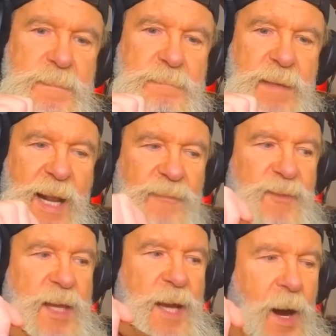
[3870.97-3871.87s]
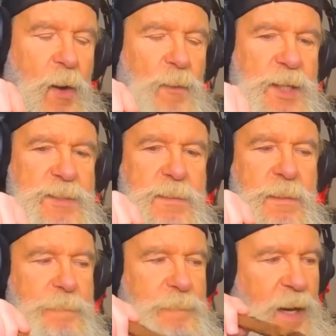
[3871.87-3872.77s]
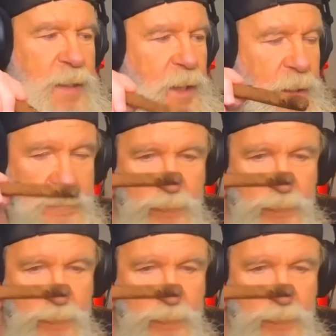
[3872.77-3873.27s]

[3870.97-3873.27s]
but I think Aldis might not